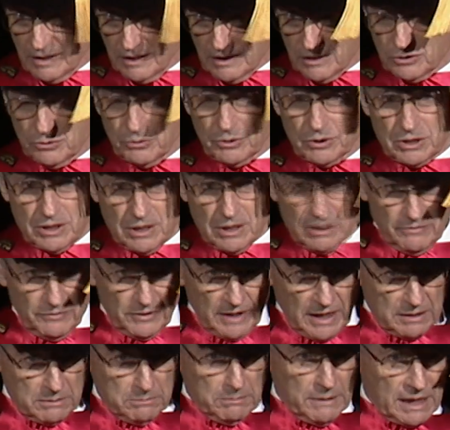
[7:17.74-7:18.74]
to achieve
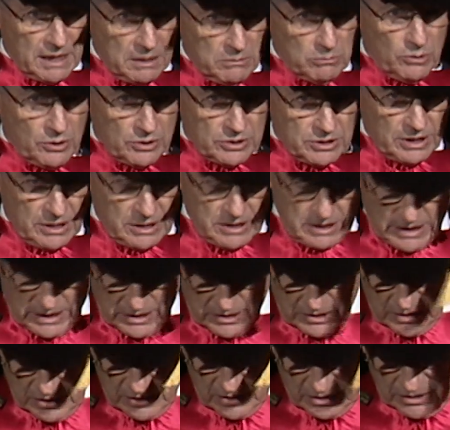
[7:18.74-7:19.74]
yet many more
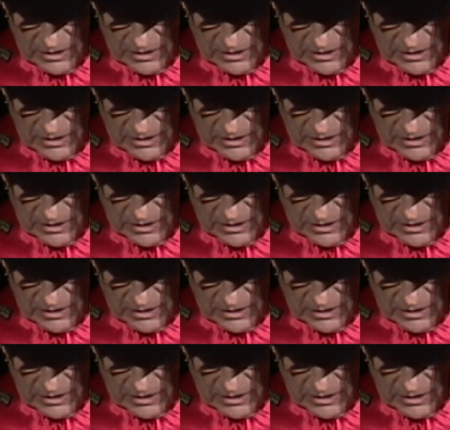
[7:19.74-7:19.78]
successes